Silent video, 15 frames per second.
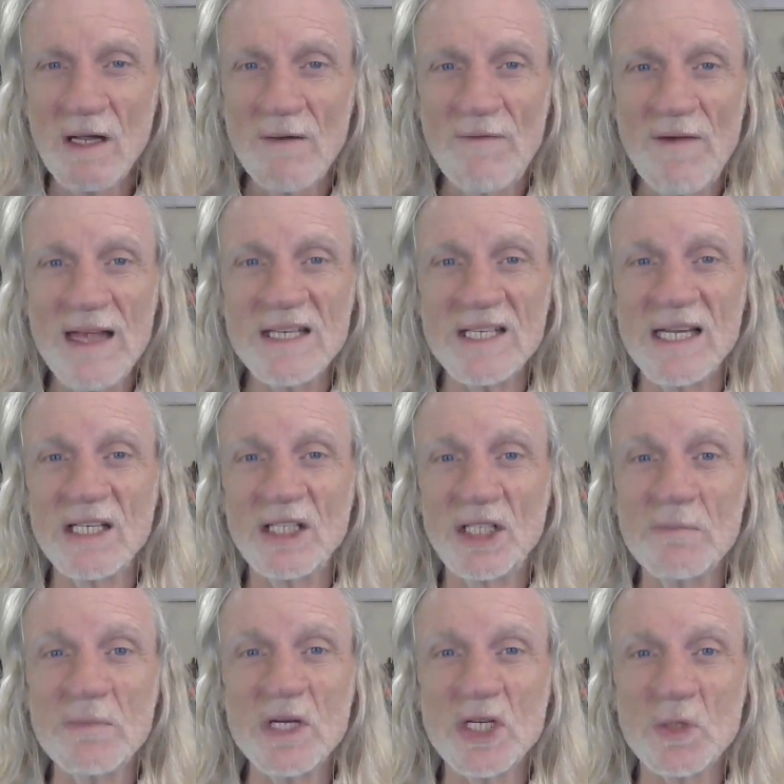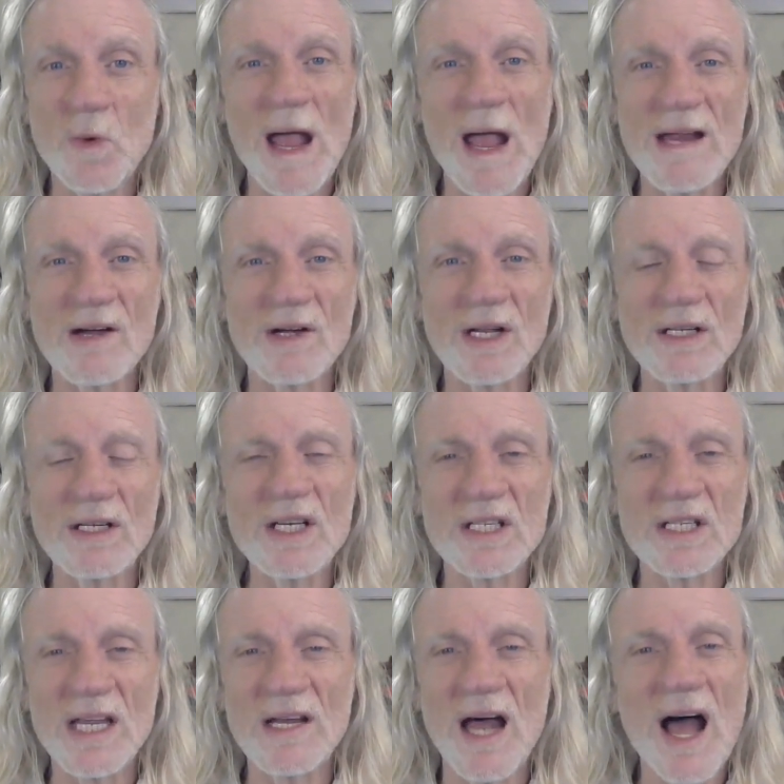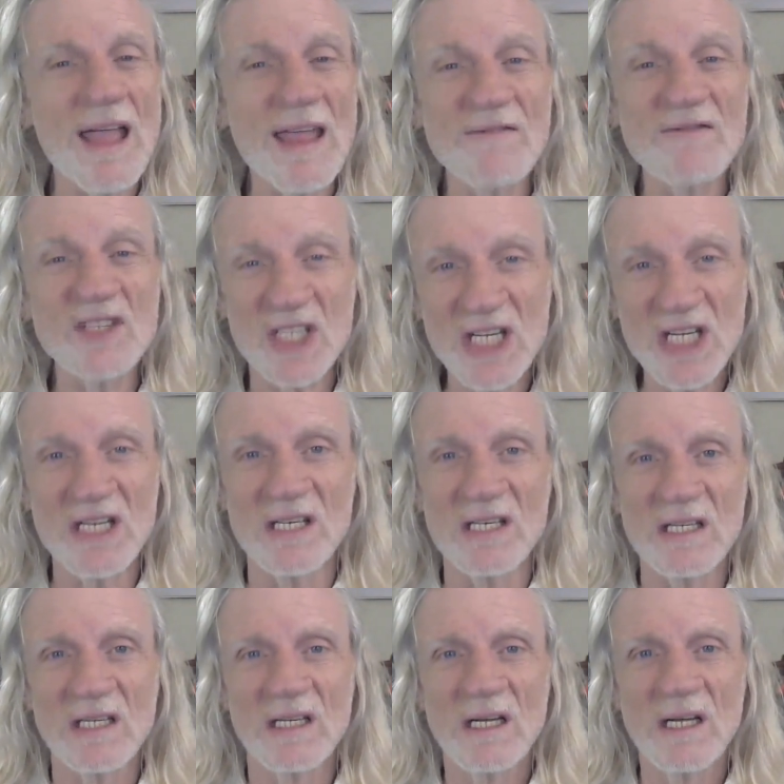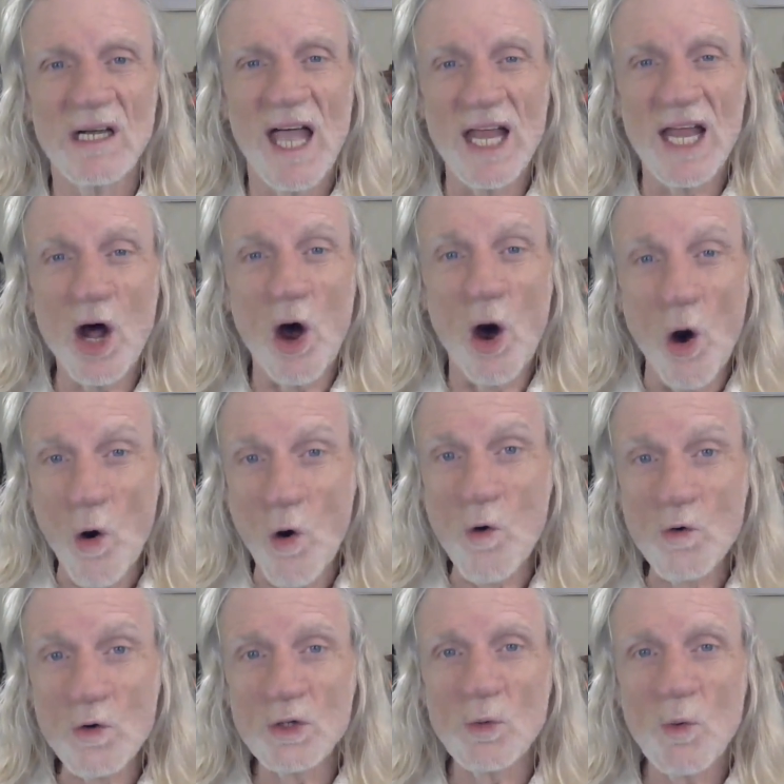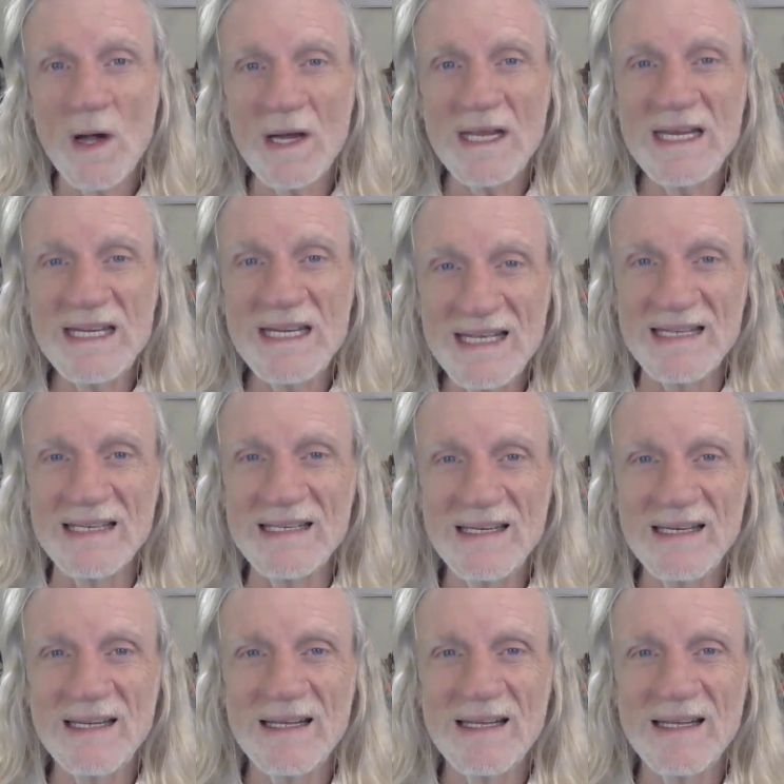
confess, like Jimmy Swaggart at least said, "I have sinned," and owned what he did.